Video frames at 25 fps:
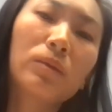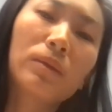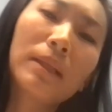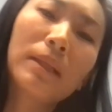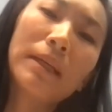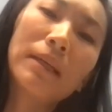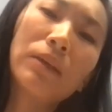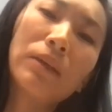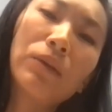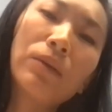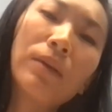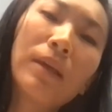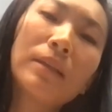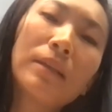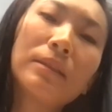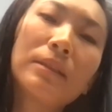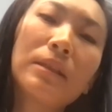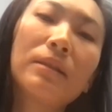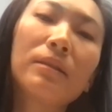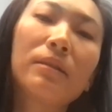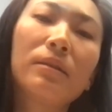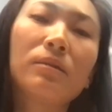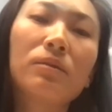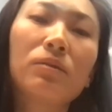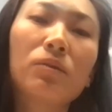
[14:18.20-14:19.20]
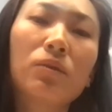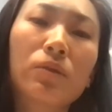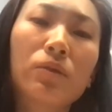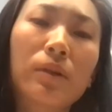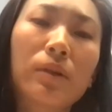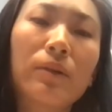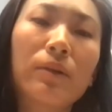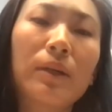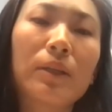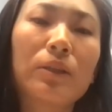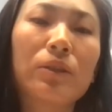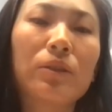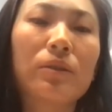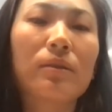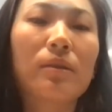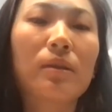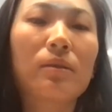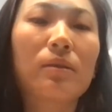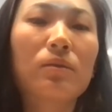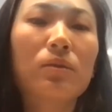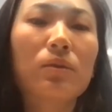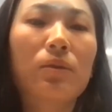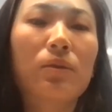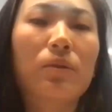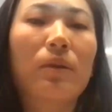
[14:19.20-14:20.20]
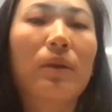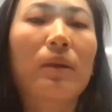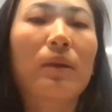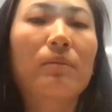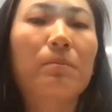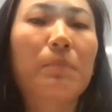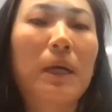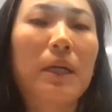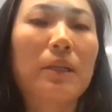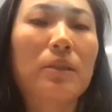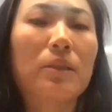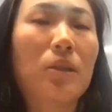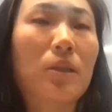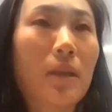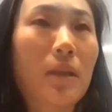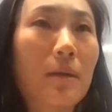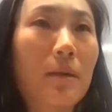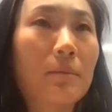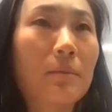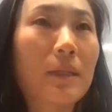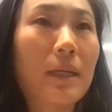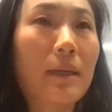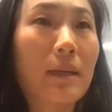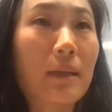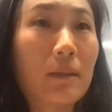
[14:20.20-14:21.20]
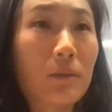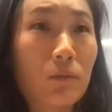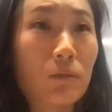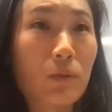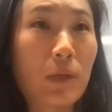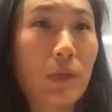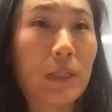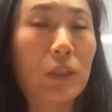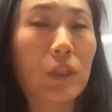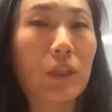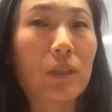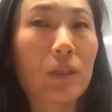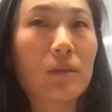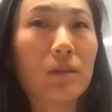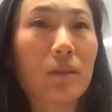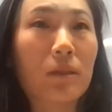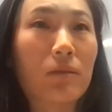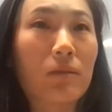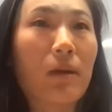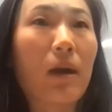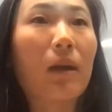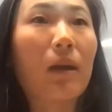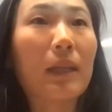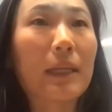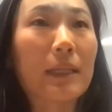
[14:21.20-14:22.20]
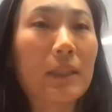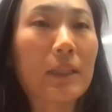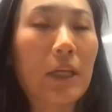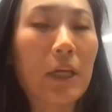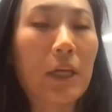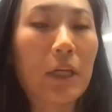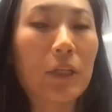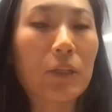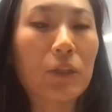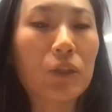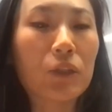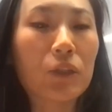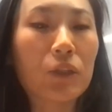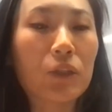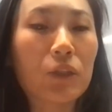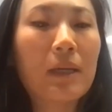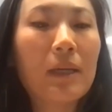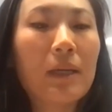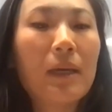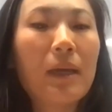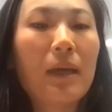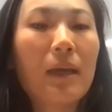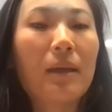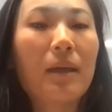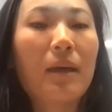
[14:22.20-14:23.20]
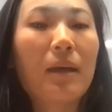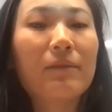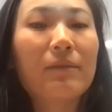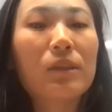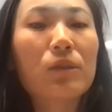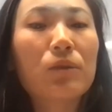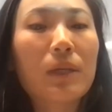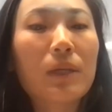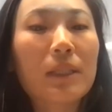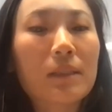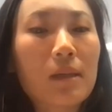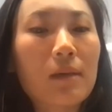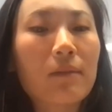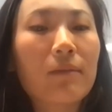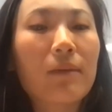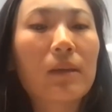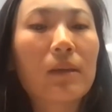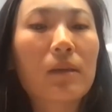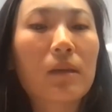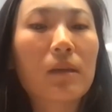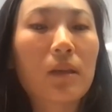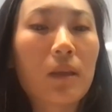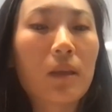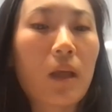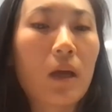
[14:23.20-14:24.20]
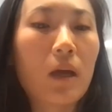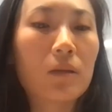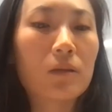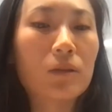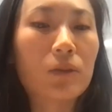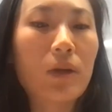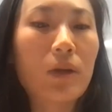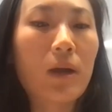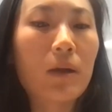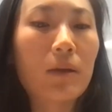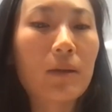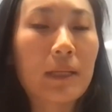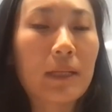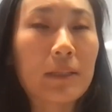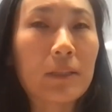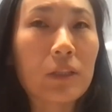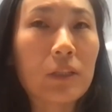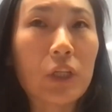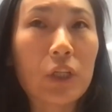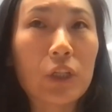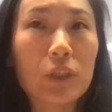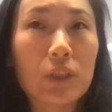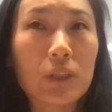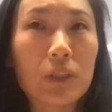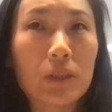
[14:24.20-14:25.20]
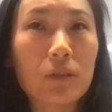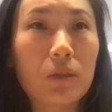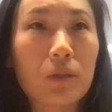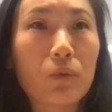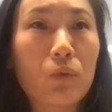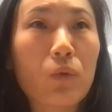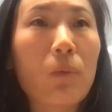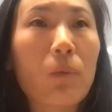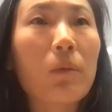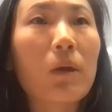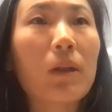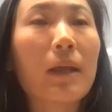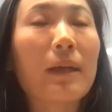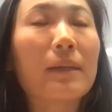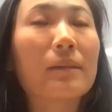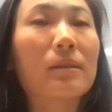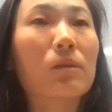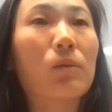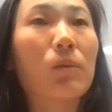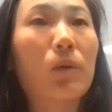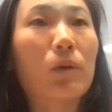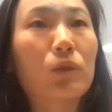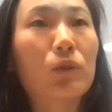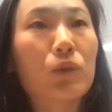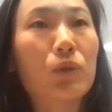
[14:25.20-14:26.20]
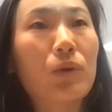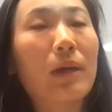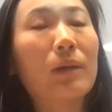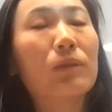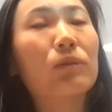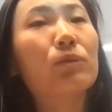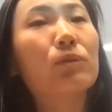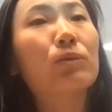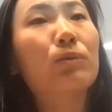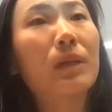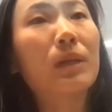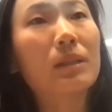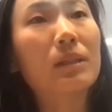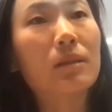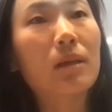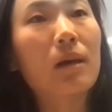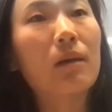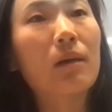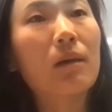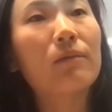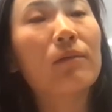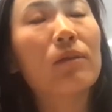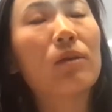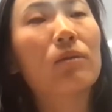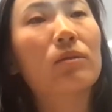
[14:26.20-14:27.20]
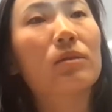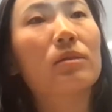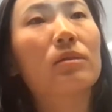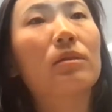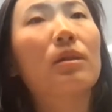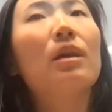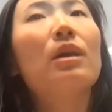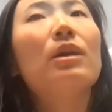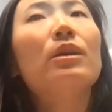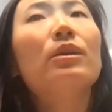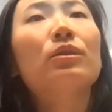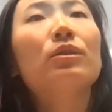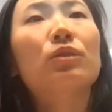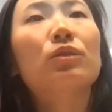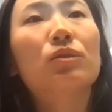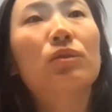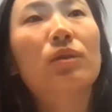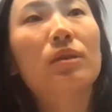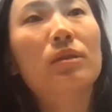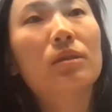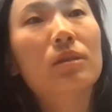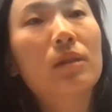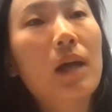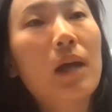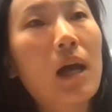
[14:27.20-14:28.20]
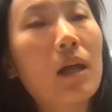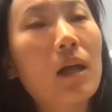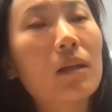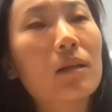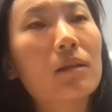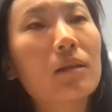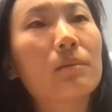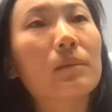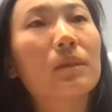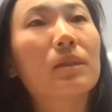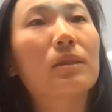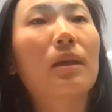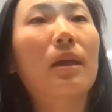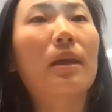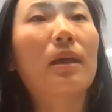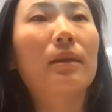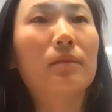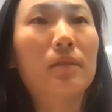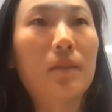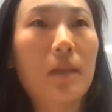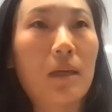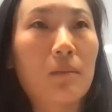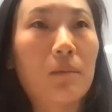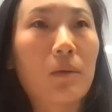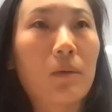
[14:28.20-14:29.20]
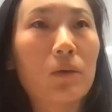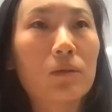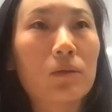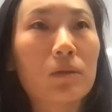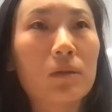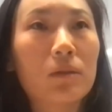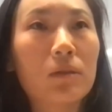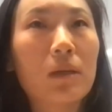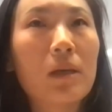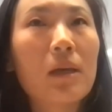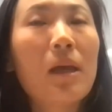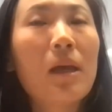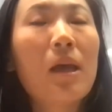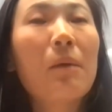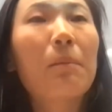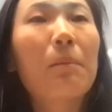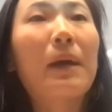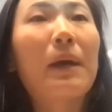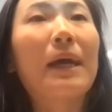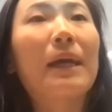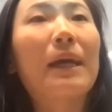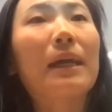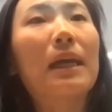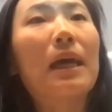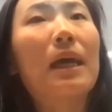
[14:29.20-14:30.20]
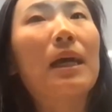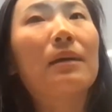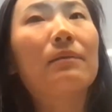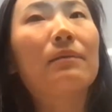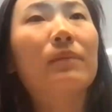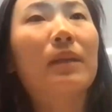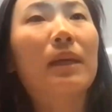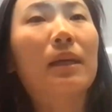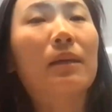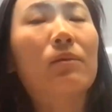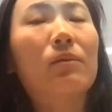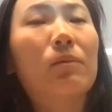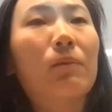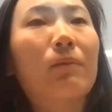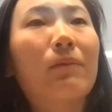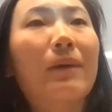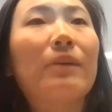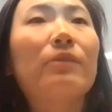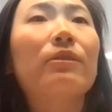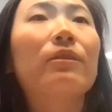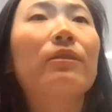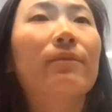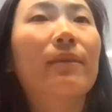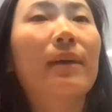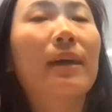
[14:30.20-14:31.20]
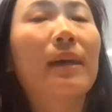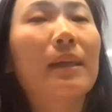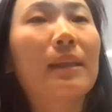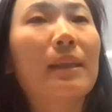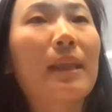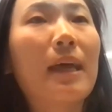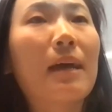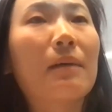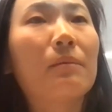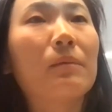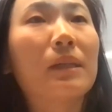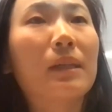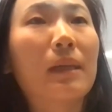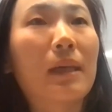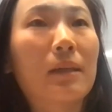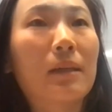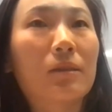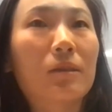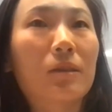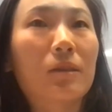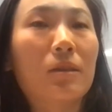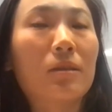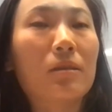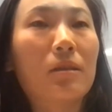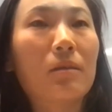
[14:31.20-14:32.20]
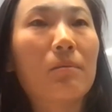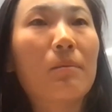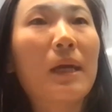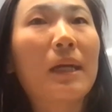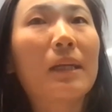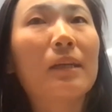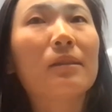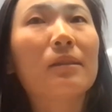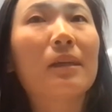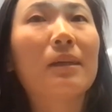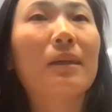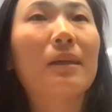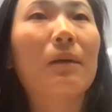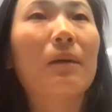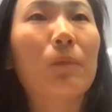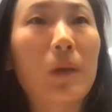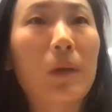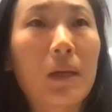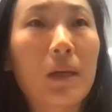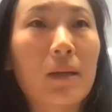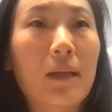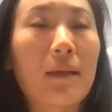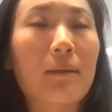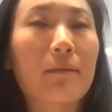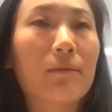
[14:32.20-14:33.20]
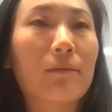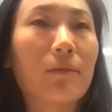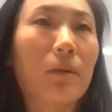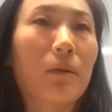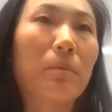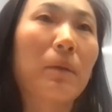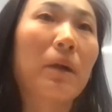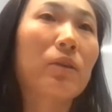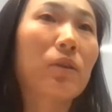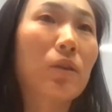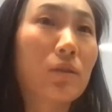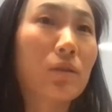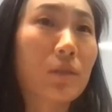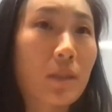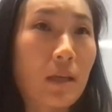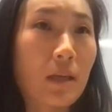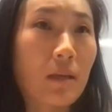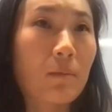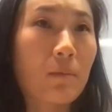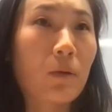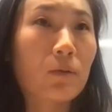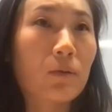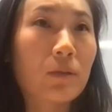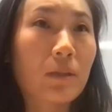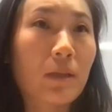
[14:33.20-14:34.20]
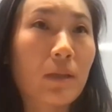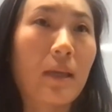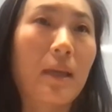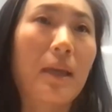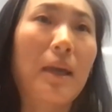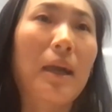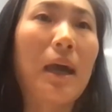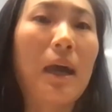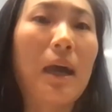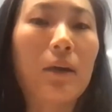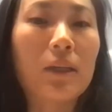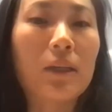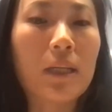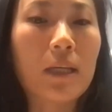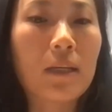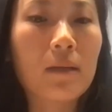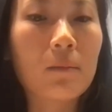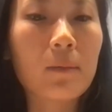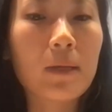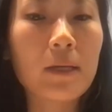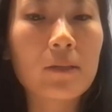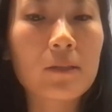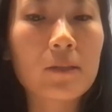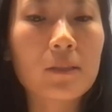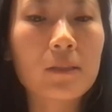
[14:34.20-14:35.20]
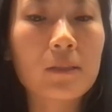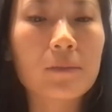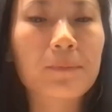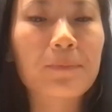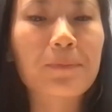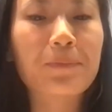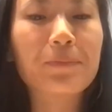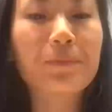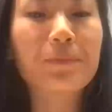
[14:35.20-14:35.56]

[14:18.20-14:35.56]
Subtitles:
like you can send a query to the query parser Lambda and return the raw lineage. And after receiving the raw lineage, the normalizer will try to resolve those source columns and tables by like verifying them against the metadata we have about those tables in our database.